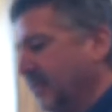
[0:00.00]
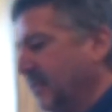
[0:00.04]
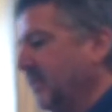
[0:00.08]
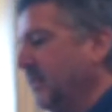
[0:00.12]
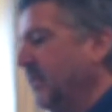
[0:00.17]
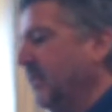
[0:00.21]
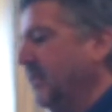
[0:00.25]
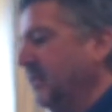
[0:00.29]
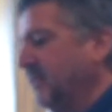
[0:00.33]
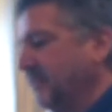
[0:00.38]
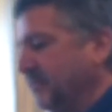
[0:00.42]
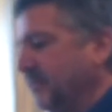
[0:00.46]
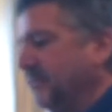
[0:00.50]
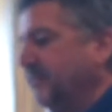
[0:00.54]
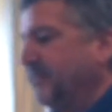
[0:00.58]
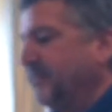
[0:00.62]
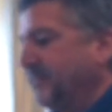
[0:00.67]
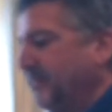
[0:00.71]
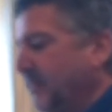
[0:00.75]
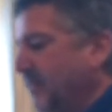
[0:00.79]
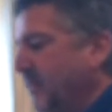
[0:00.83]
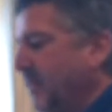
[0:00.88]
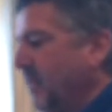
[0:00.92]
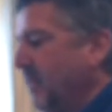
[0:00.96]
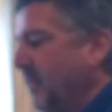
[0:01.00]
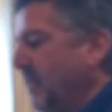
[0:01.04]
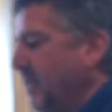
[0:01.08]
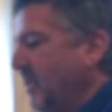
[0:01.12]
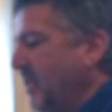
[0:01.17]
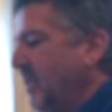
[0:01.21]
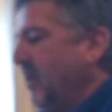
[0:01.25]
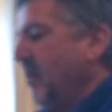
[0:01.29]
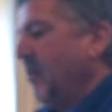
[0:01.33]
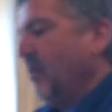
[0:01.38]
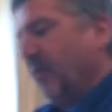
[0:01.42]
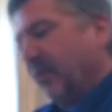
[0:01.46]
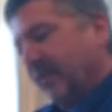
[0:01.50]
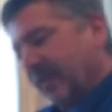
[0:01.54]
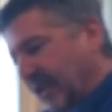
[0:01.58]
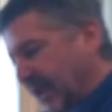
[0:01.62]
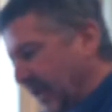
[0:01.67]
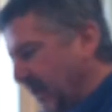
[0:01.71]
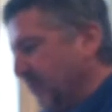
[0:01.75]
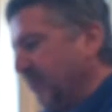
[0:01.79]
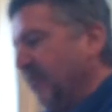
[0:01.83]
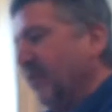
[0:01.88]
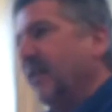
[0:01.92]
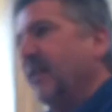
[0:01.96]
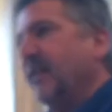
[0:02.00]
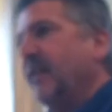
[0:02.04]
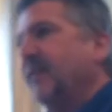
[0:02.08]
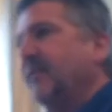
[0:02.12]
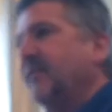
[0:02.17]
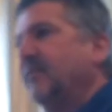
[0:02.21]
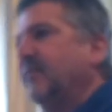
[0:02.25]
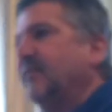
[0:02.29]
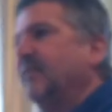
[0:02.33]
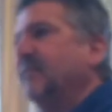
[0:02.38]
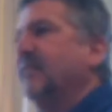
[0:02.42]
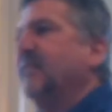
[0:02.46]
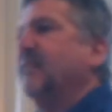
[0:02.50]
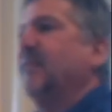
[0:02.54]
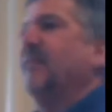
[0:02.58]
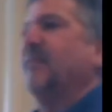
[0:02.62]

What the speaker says: Good deal. Well, thank you for this.